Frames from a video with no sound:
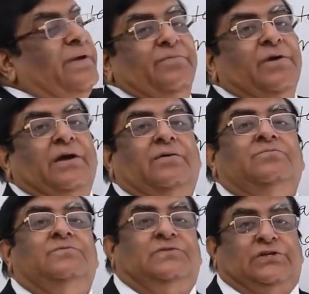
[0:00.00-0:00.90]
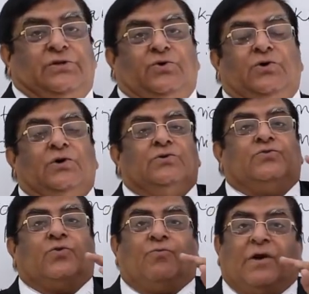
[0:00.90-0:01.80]
b becomes 0.
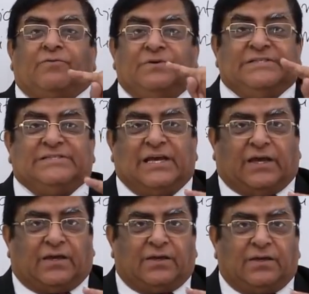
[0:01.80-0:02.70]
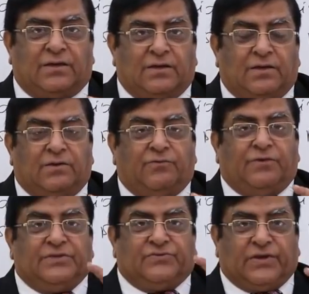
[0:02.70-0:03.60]
So, what we say?
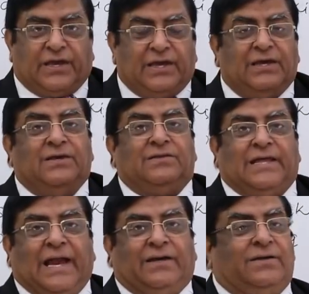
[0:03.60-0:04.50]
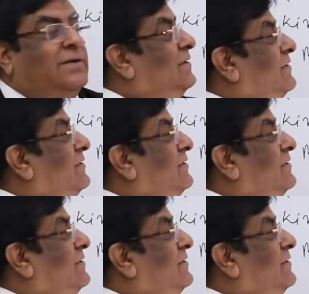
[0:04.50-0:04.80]
We say that